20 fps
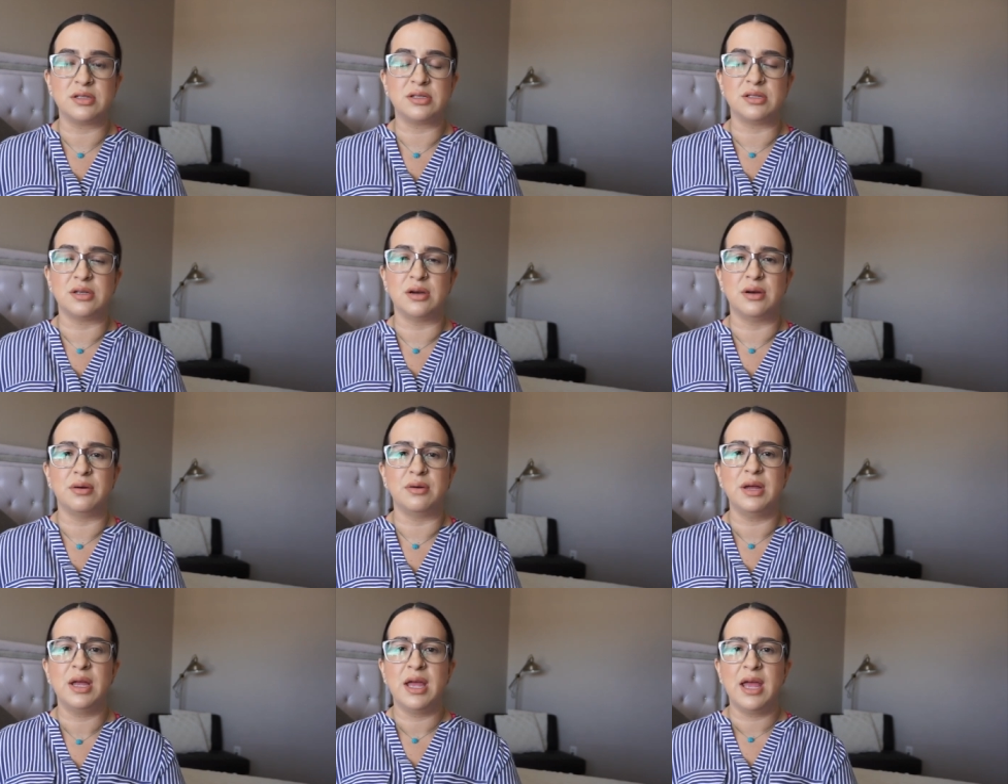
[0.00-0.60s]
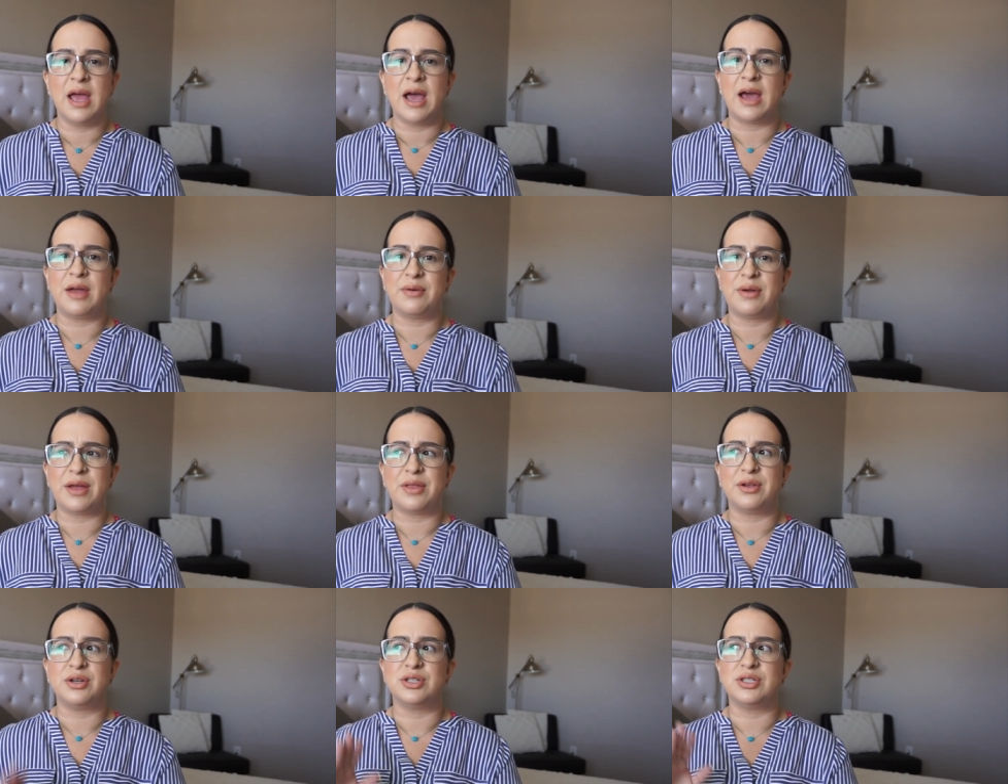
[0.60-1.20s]
so I'd
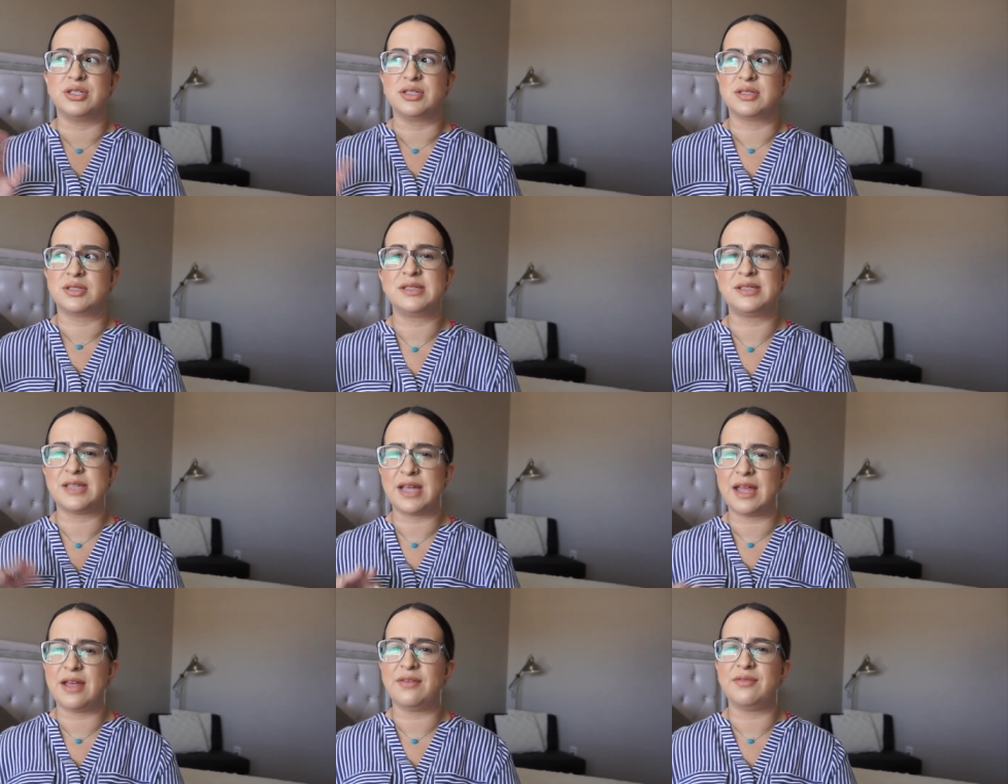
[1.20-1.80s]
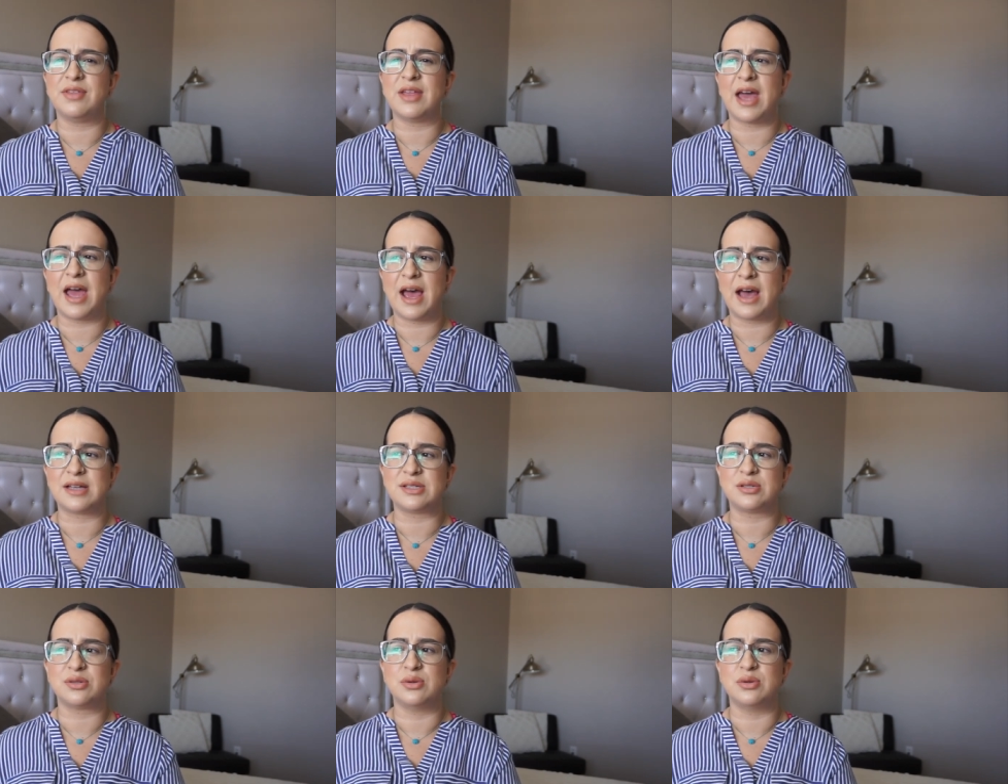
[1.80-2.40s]
rather just save the
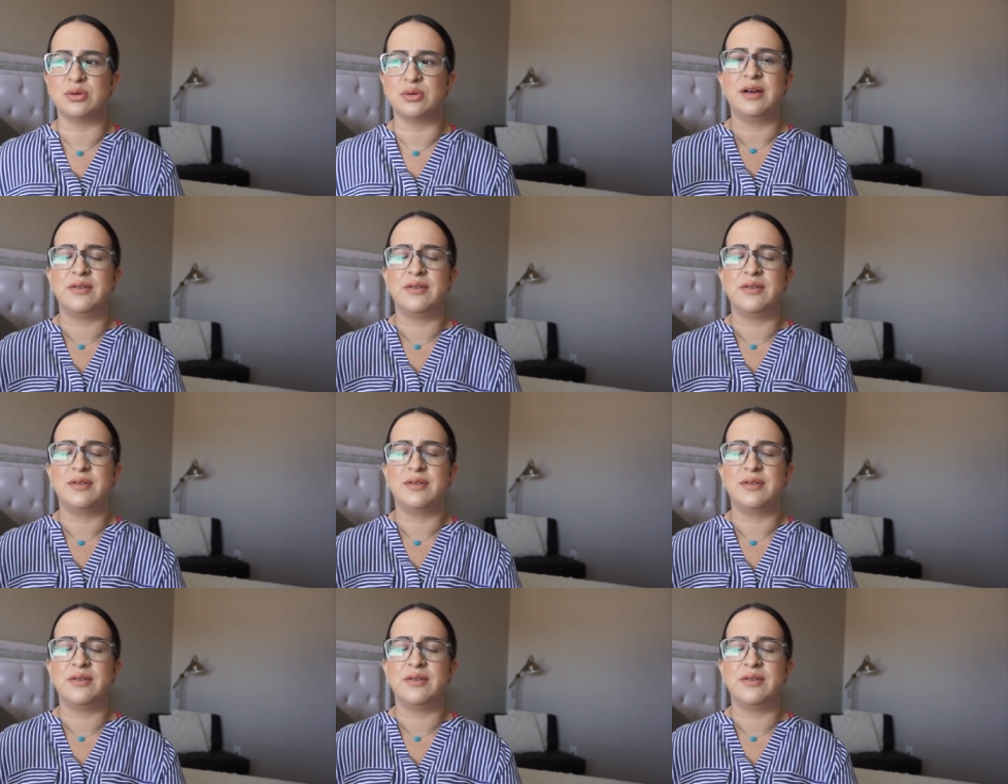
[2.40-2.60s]
hassle